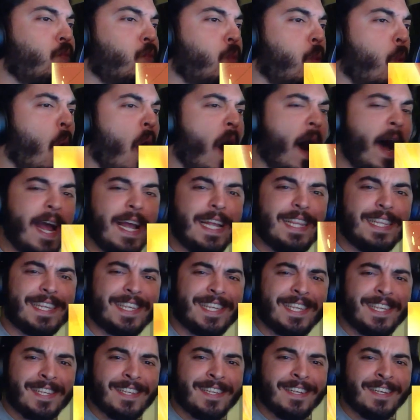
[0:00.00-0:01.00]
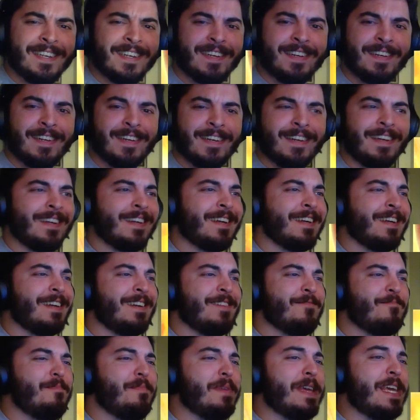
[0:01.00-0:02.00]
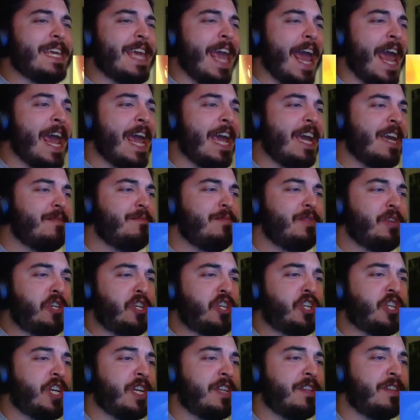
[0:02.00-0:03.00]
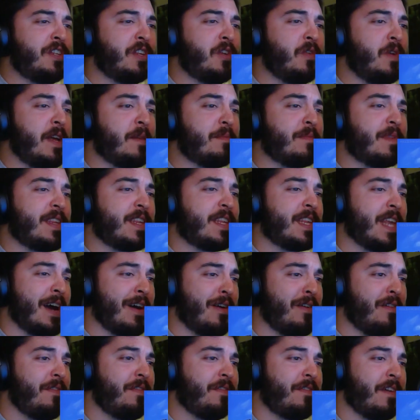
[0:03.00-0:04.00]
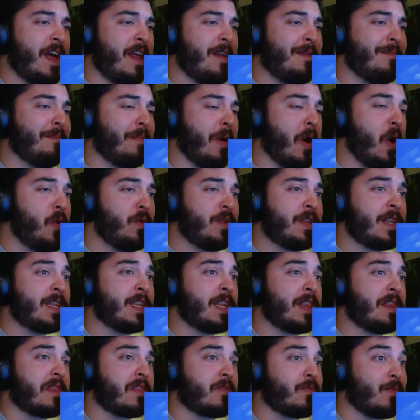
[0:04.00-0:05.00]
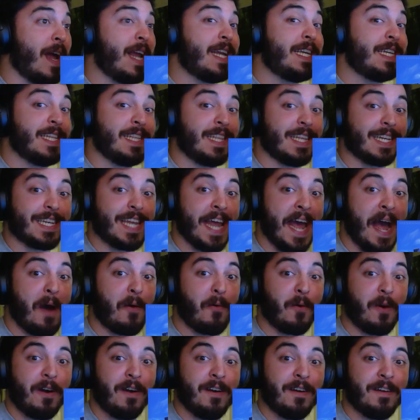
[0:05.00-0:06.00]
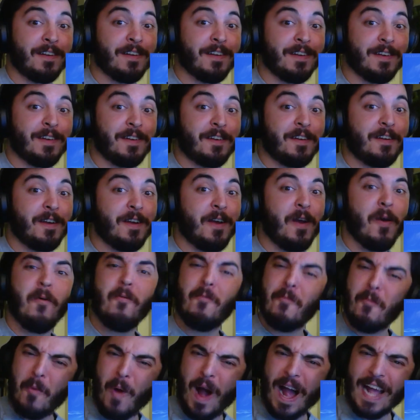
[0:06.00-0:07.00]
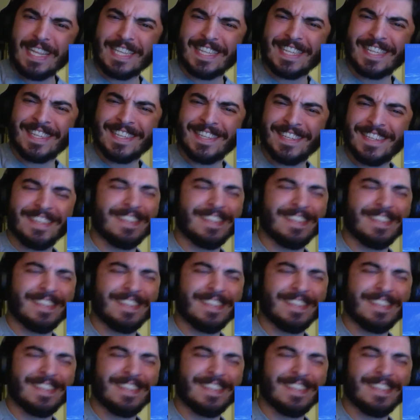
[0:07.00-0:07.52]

What? Became Shinzu himself and poses a threat to the tower? What?